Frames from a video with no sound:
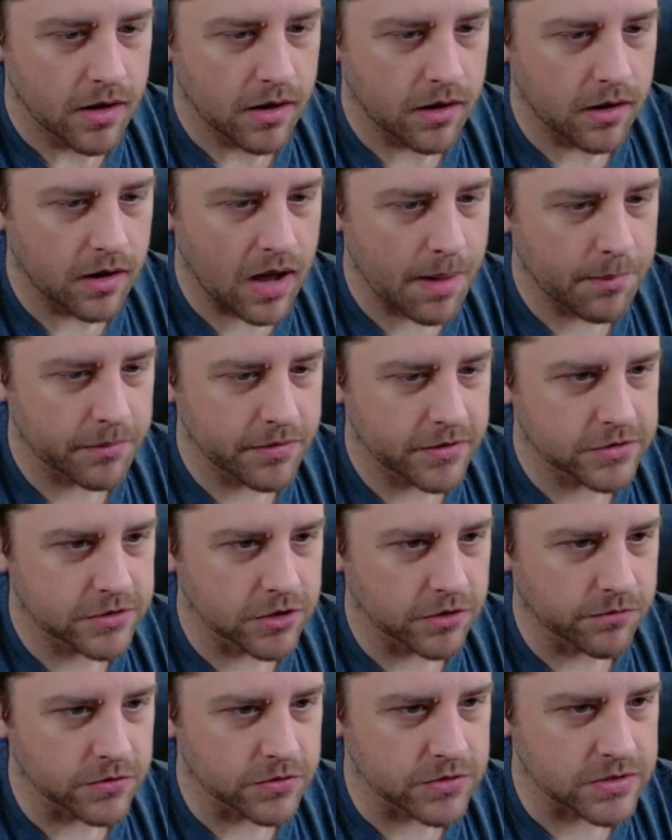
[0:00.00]
Uh, how about this
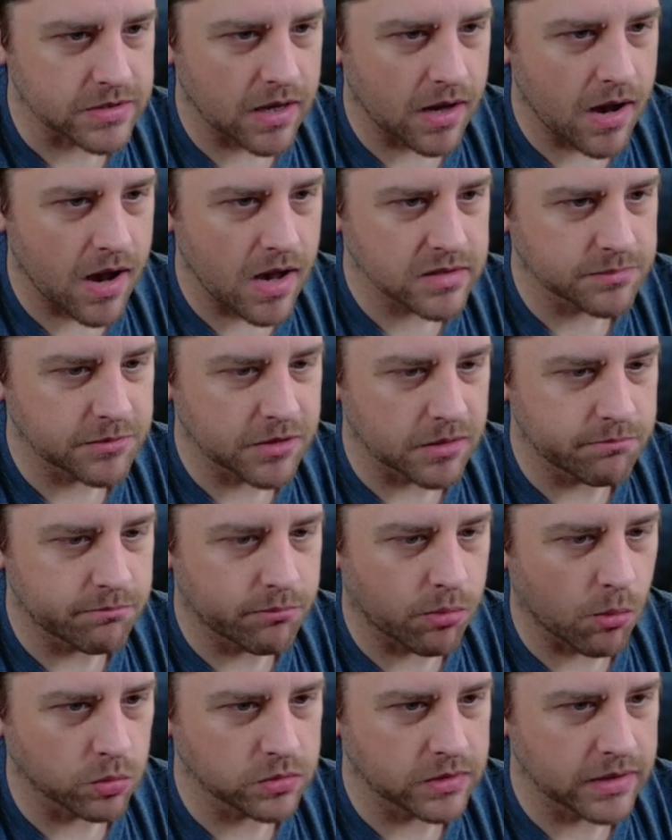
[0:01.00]
here for size? I'm gonna
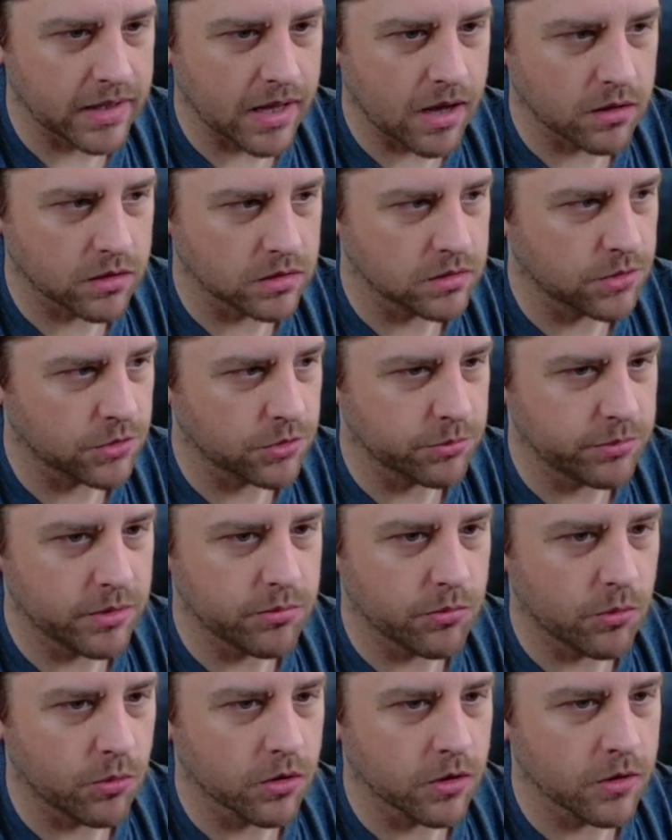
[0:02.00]
bold it out a little bit
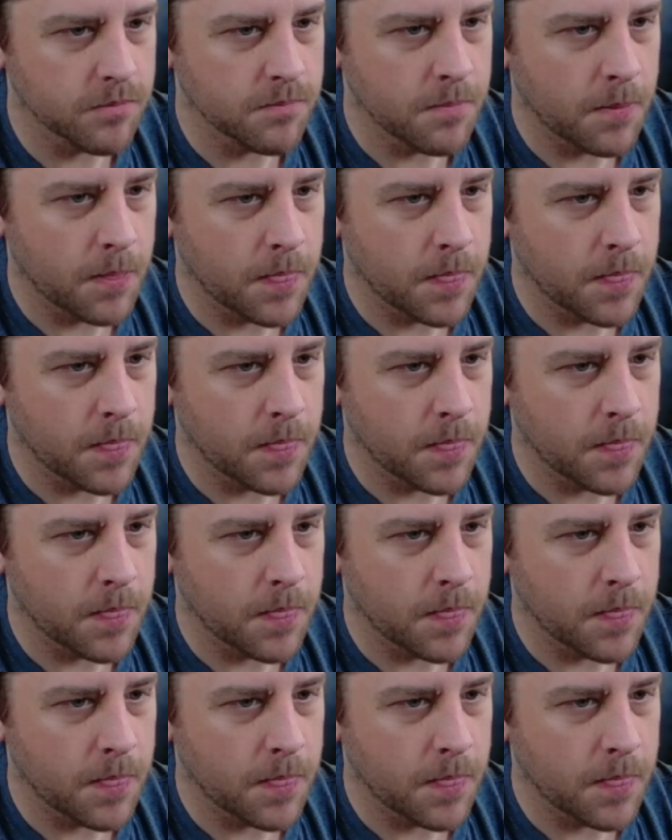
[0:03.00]
more.